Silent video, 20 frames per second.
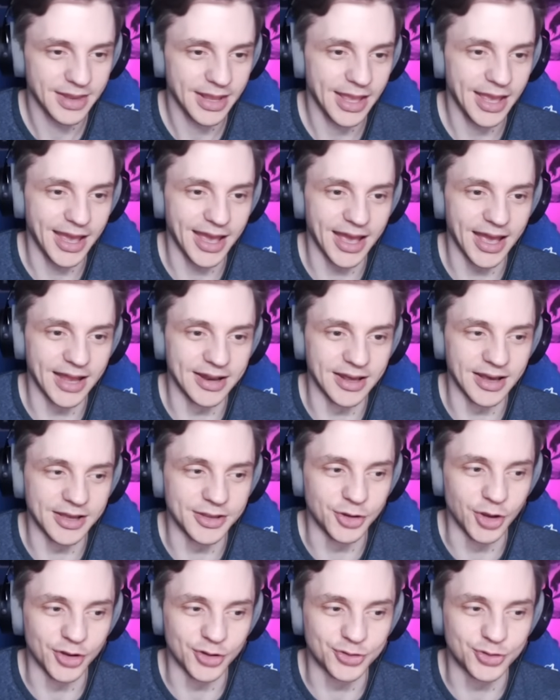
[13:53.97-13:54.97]
and
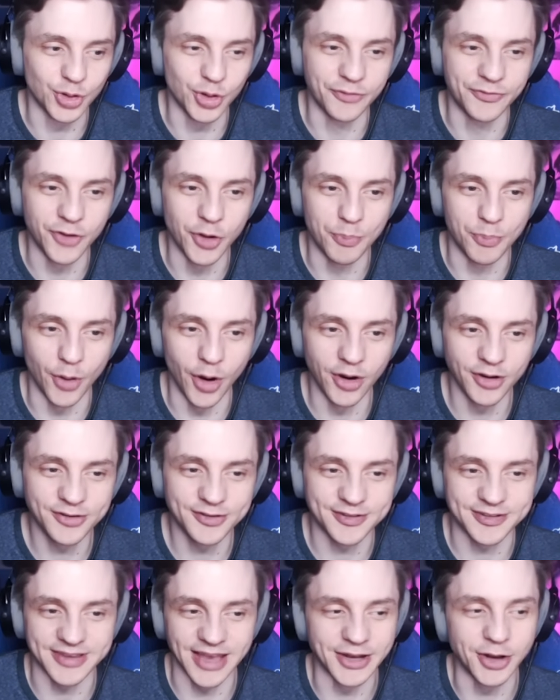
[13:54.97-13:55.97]
you do a few
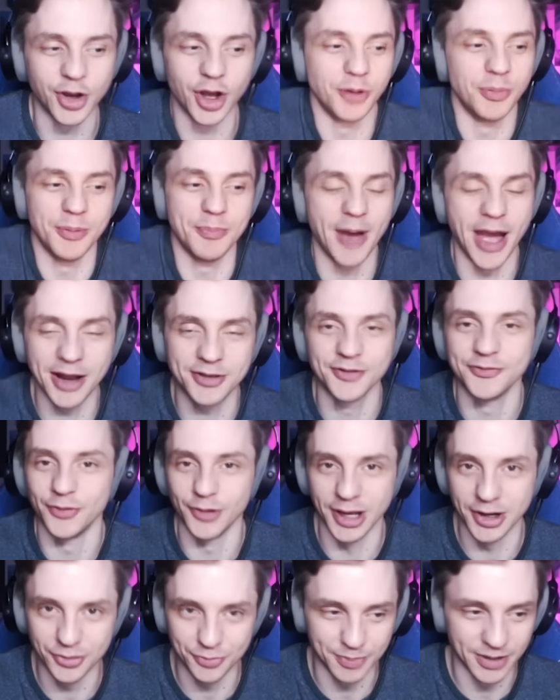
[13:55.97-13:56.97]
bursts, and you're gonna be back to full
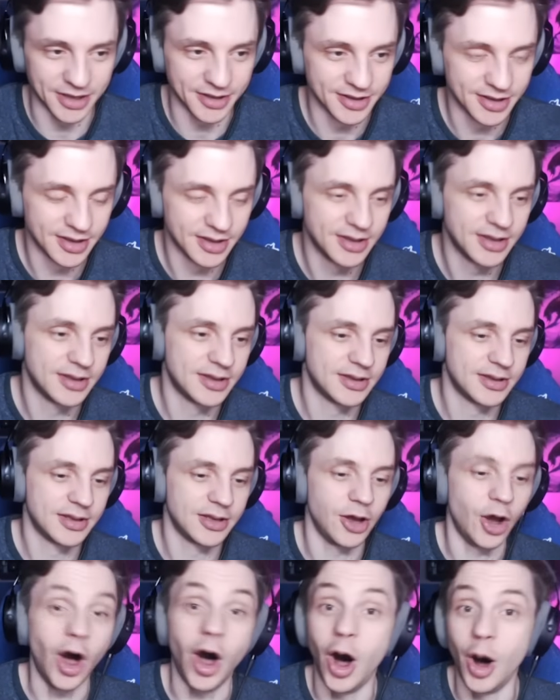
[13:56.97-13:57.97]
HP.
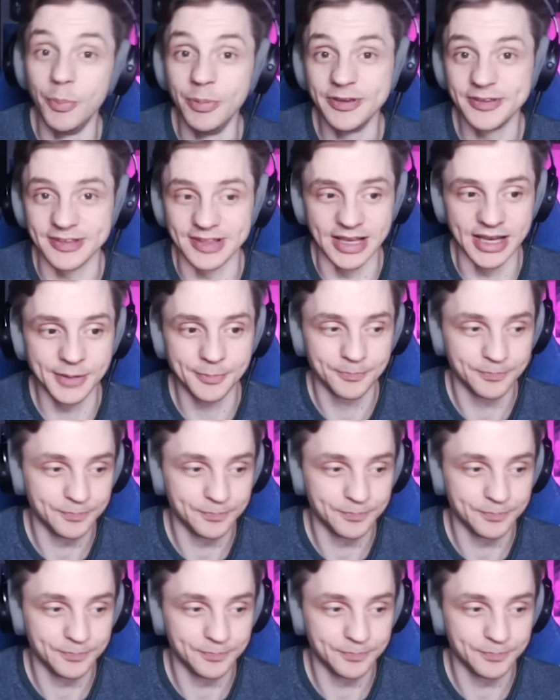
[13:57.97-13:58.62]
Obviously,